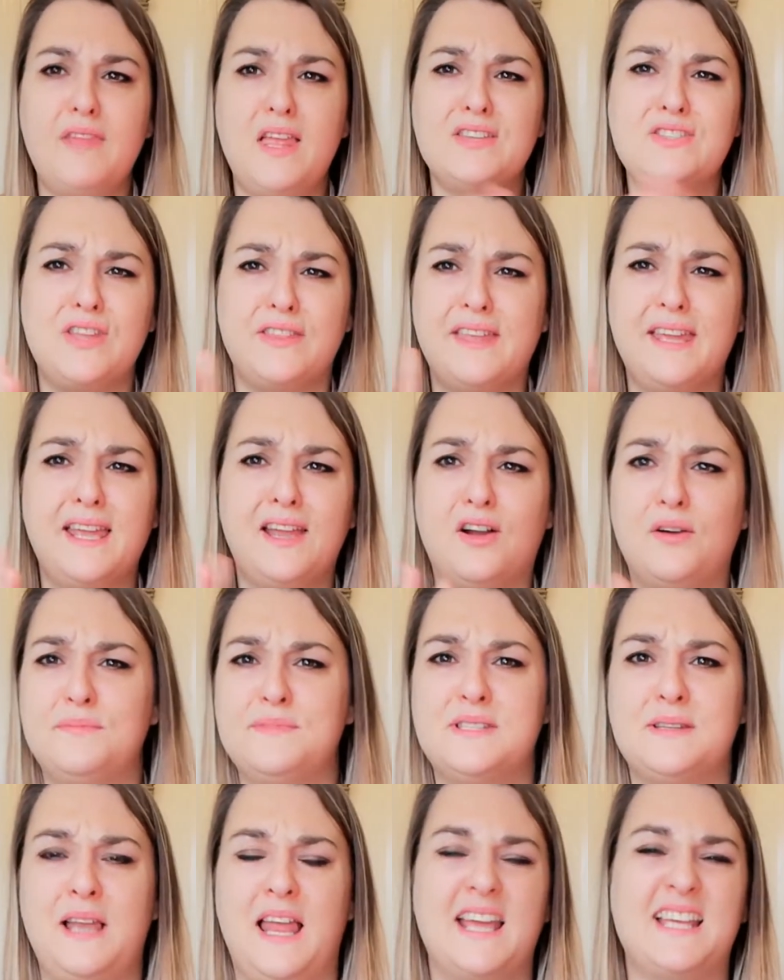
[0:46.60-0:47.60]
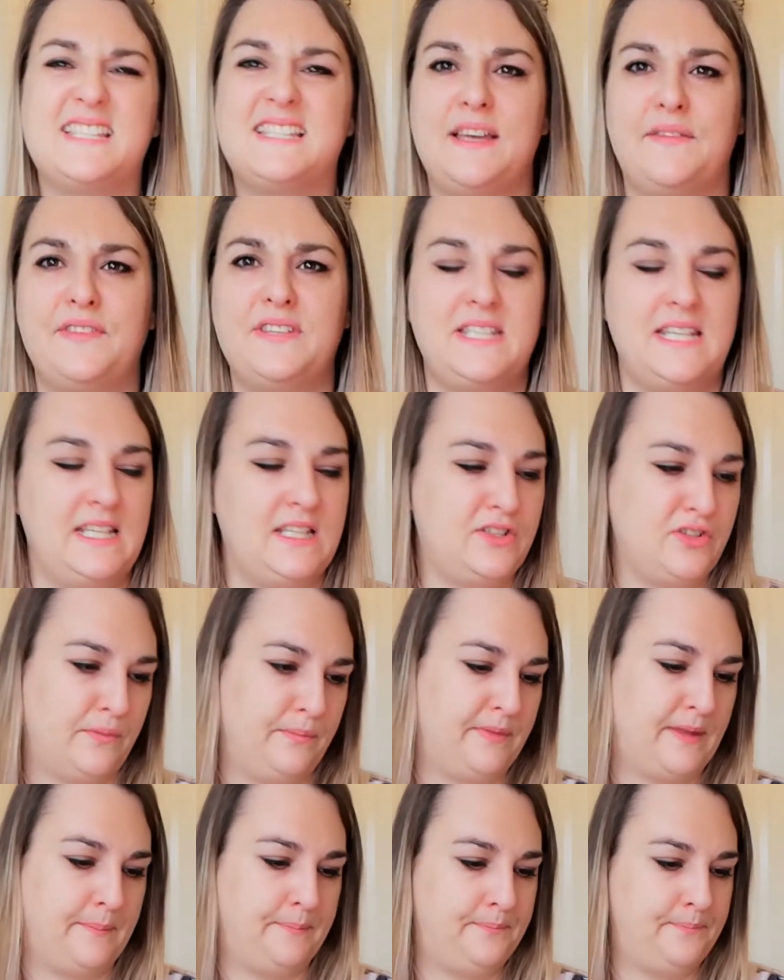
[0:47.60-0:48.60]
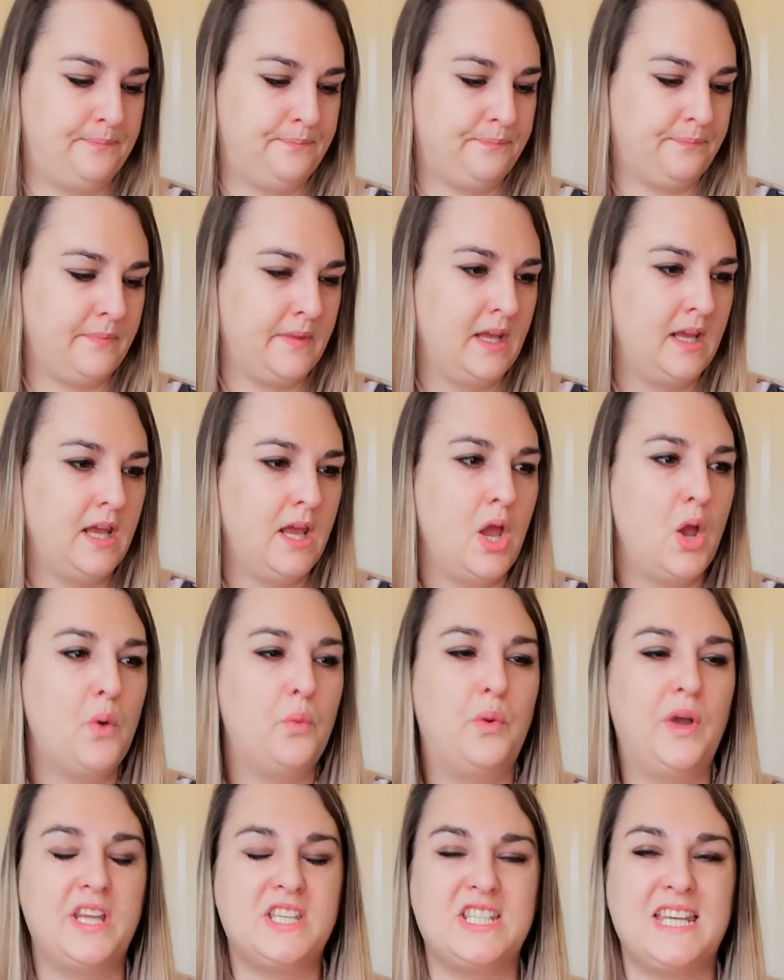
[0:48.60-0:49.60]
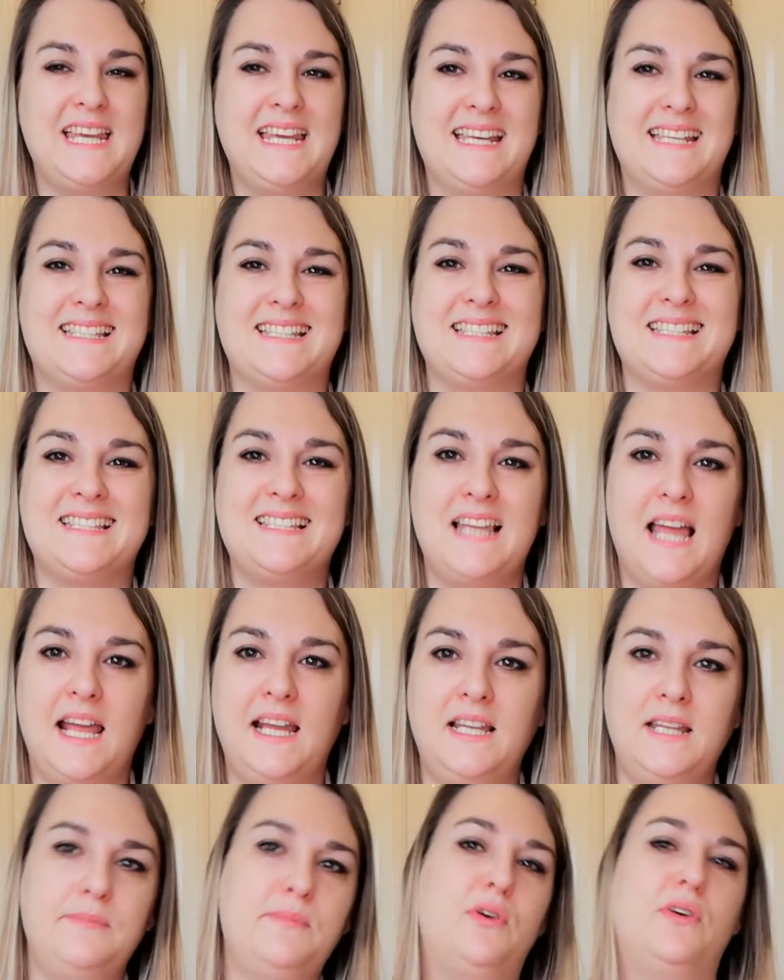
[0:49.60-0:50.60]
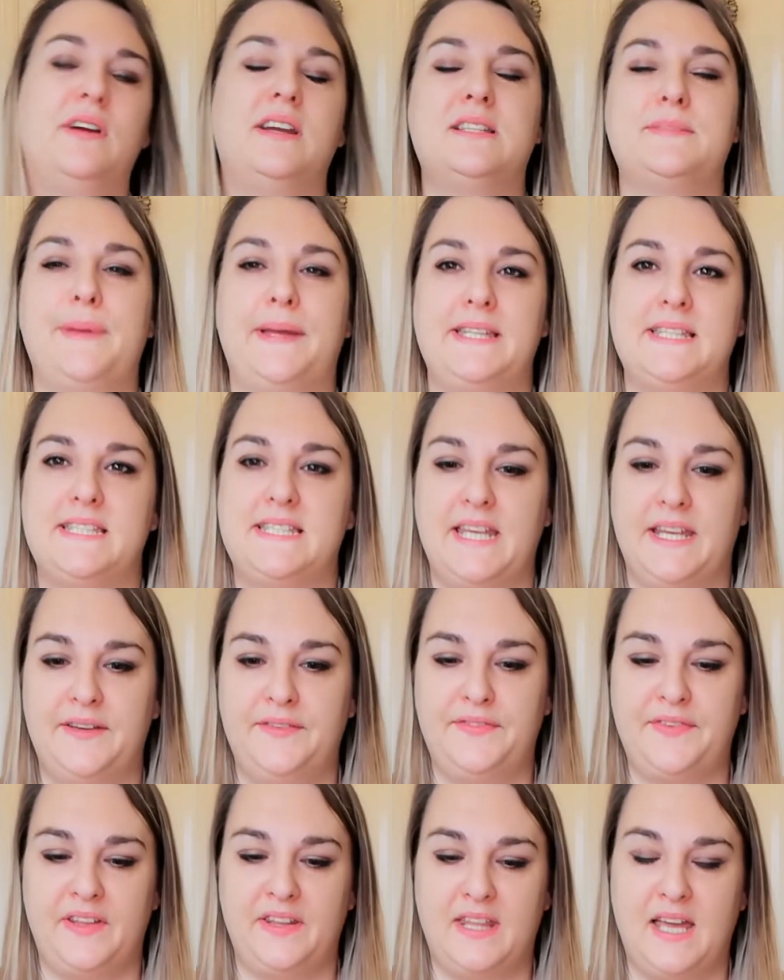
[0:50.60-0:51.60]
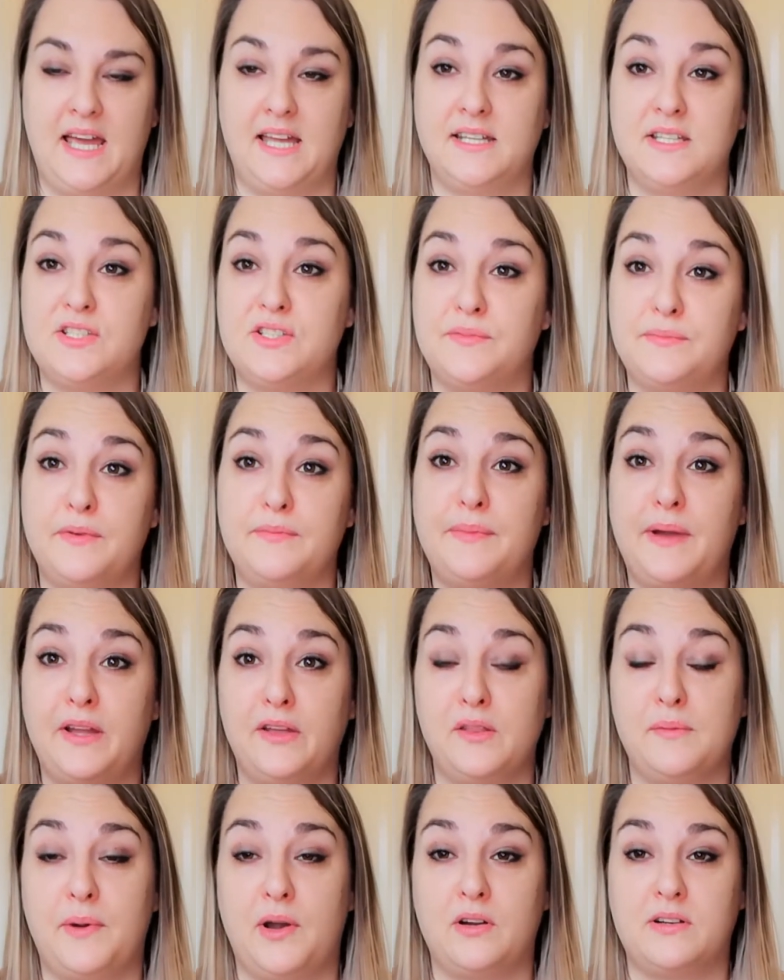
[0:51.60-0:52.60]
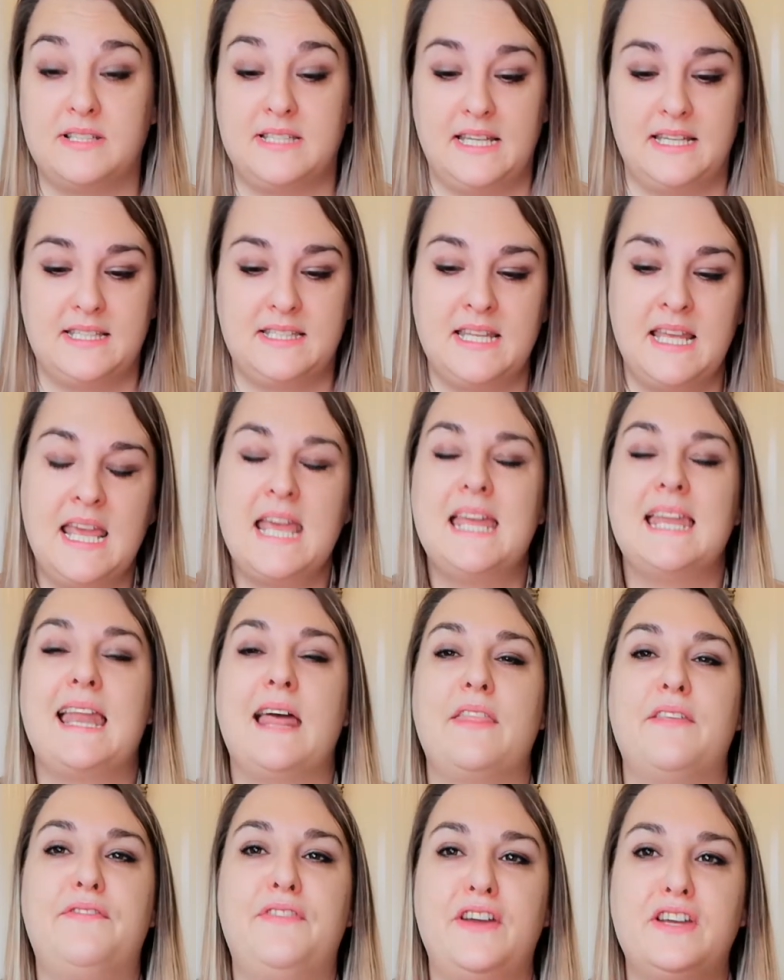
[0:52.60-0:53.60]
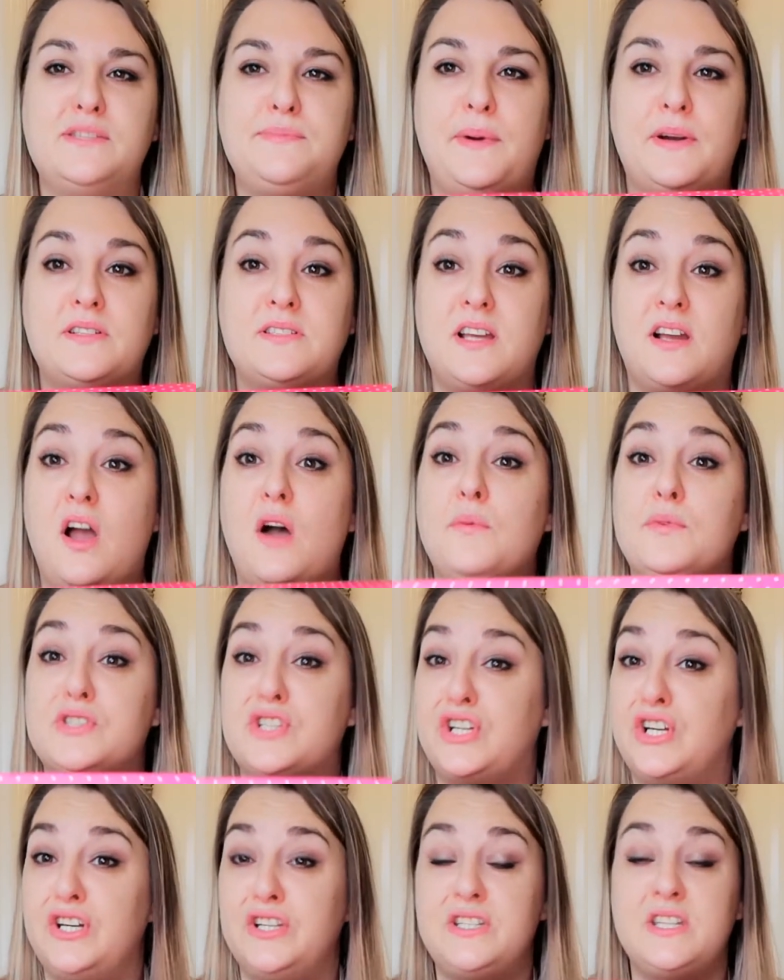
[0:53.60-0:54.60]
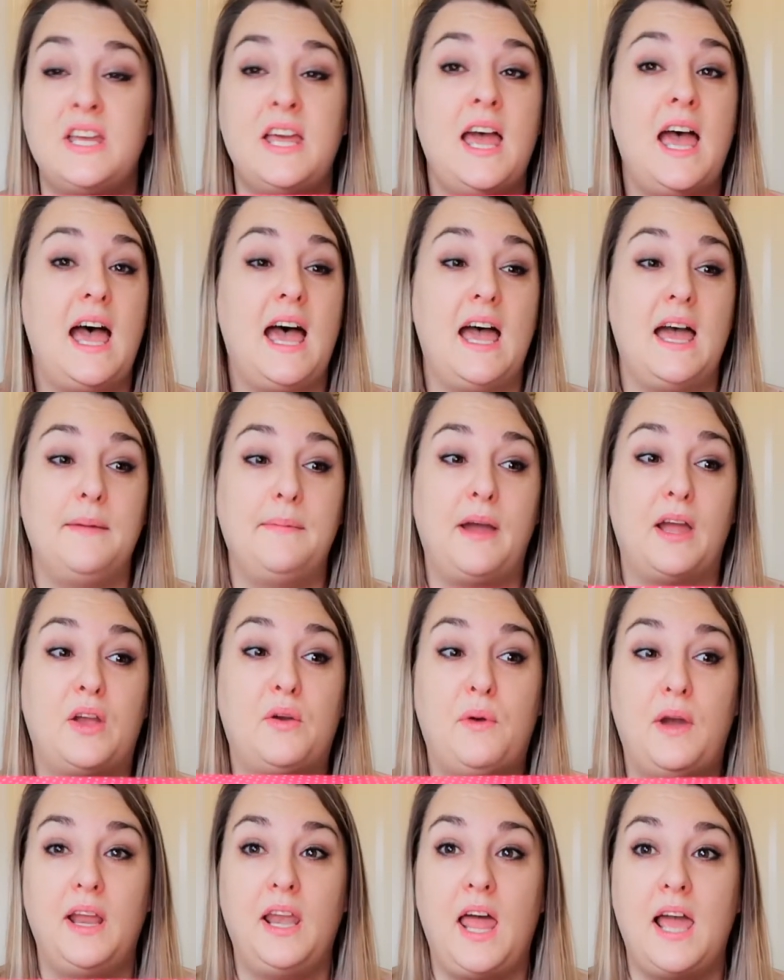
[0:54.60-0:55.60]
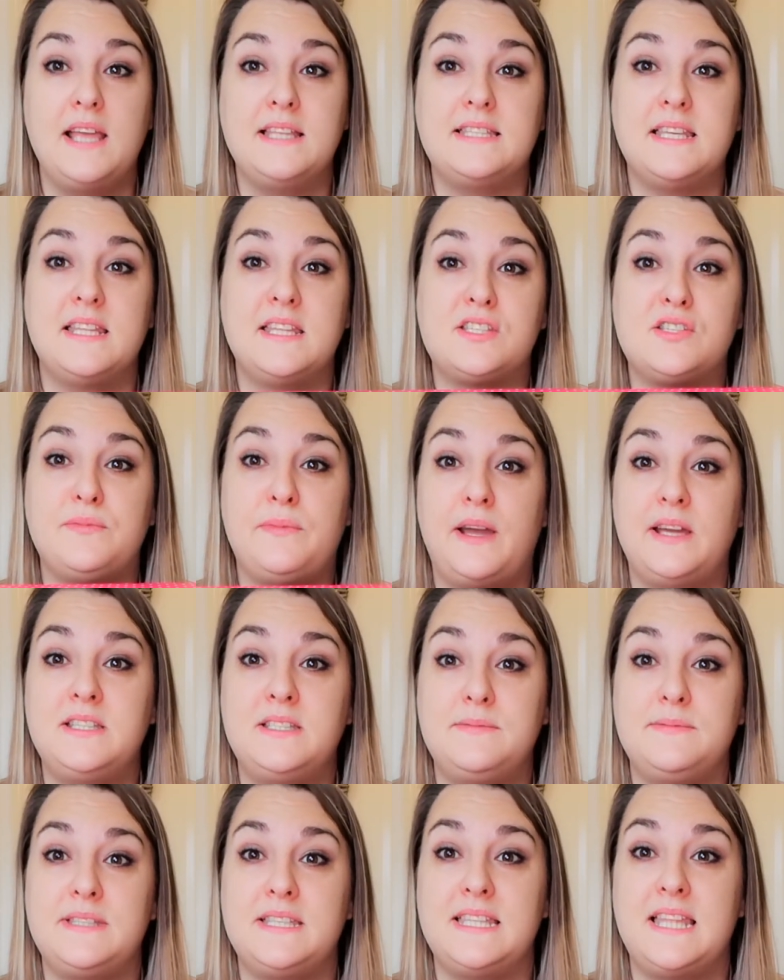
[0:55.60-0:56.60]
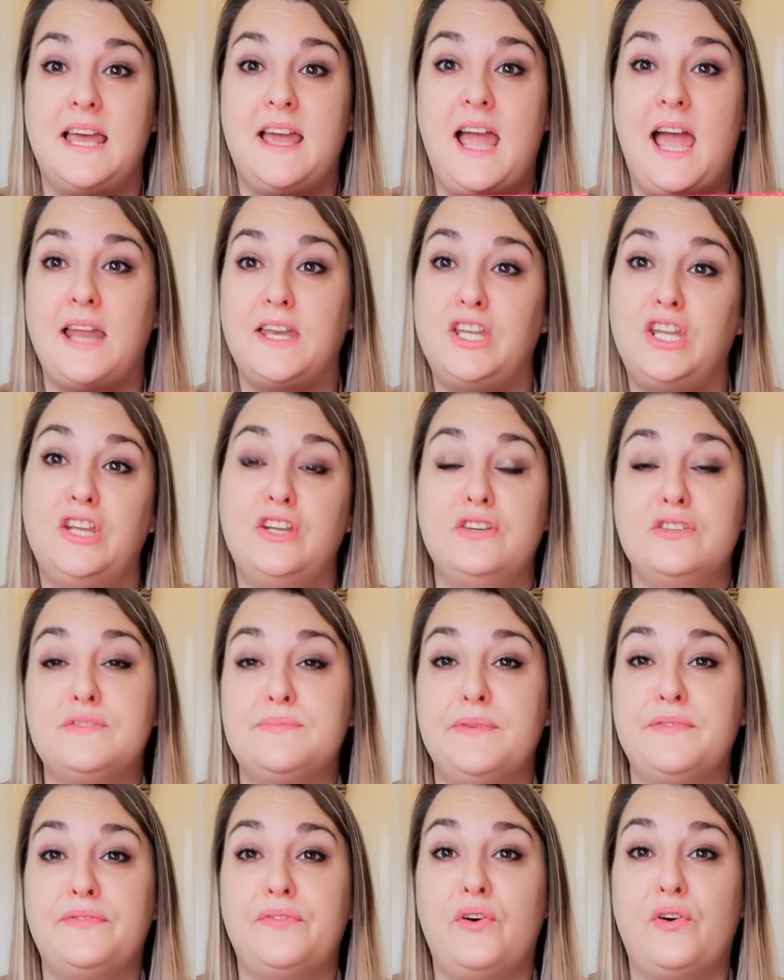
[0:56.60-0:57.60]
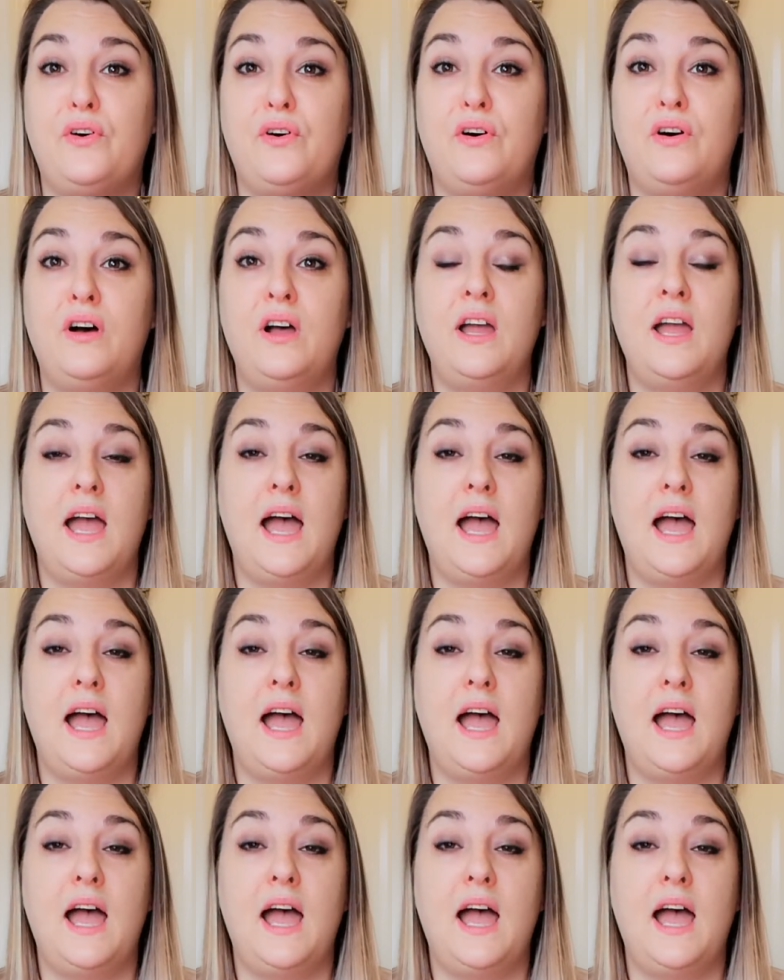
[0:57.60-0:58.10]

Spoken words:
So I think it comes to like 17 something, which is slightly more expensive than some of my other boxes. Now, the first box I got was good. I quite liked it. Some items in there I hadn't used before.